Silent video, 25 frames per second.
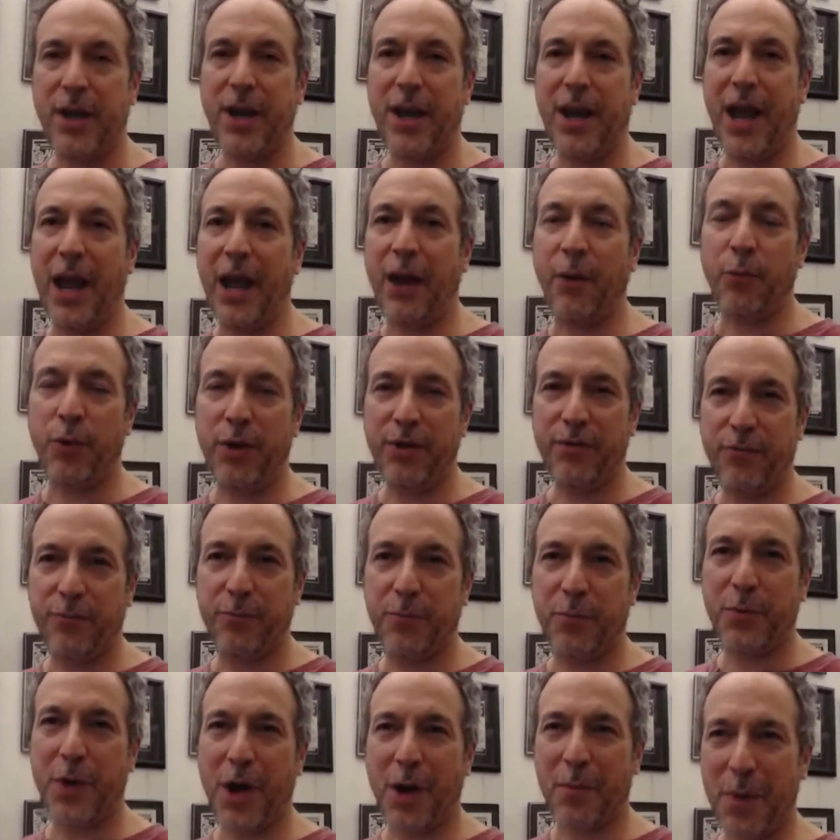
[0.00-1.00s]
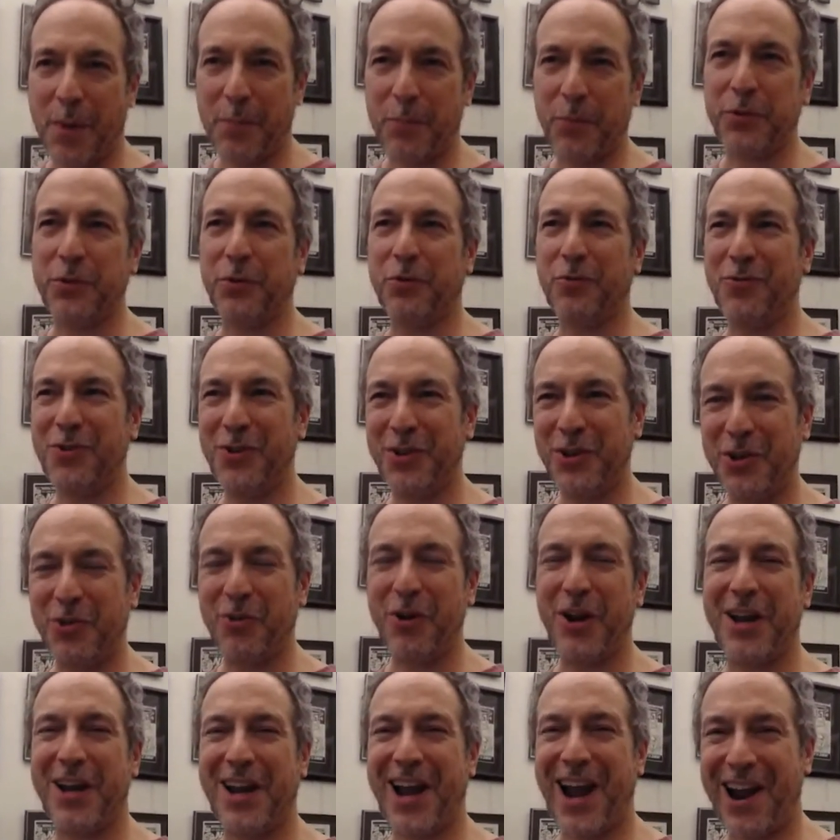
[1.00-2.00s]
And we've come up with a really
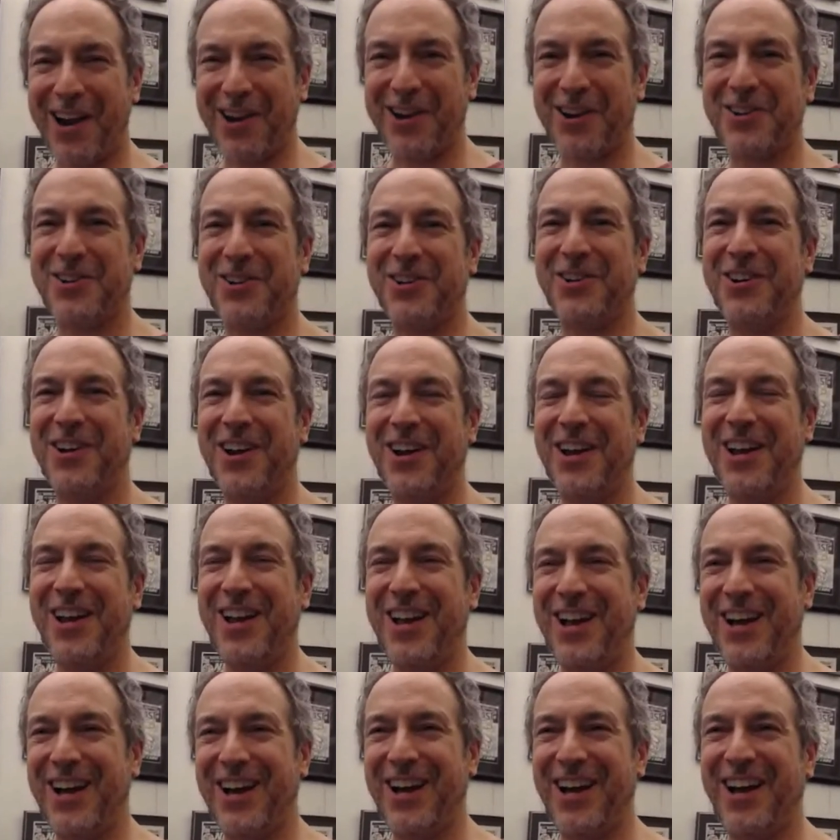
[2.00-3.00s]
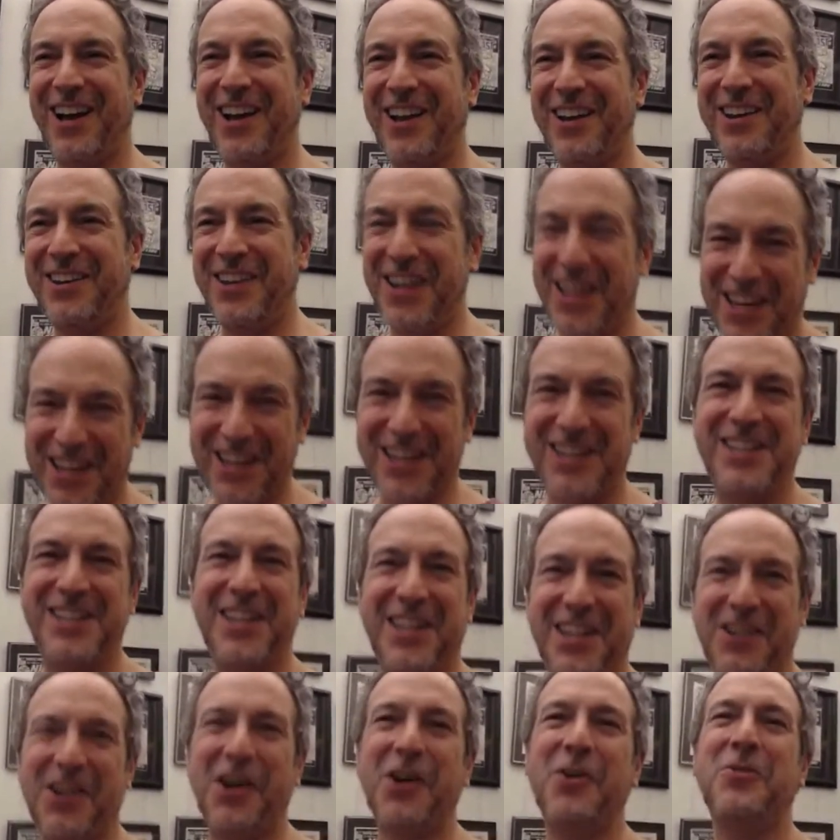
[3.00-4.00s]
great character, uh, Nikki
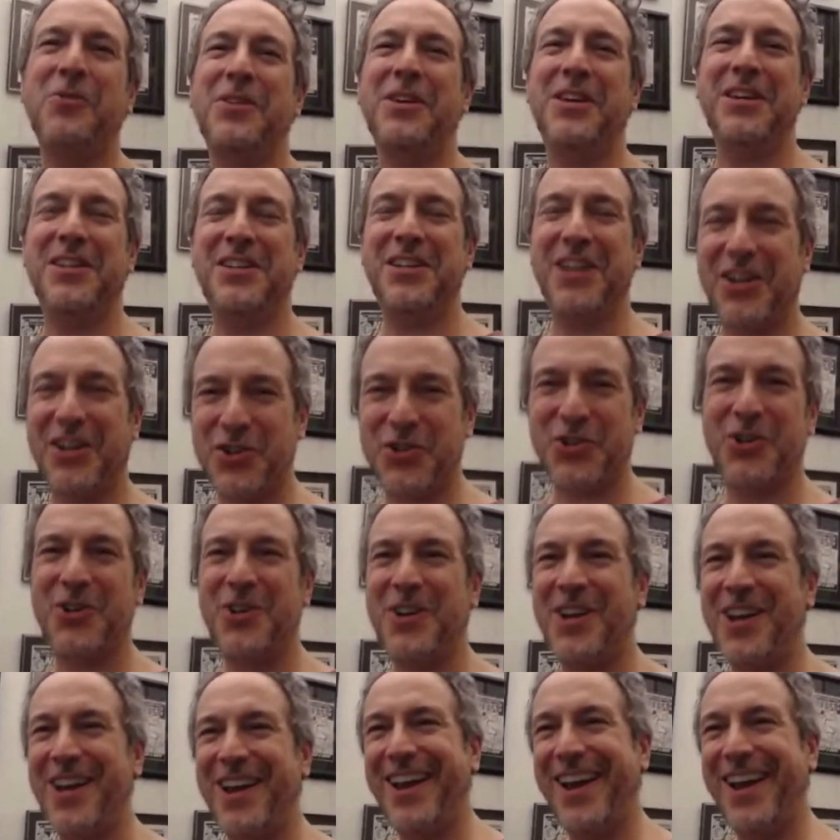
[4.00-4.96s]
Tino, the addiction.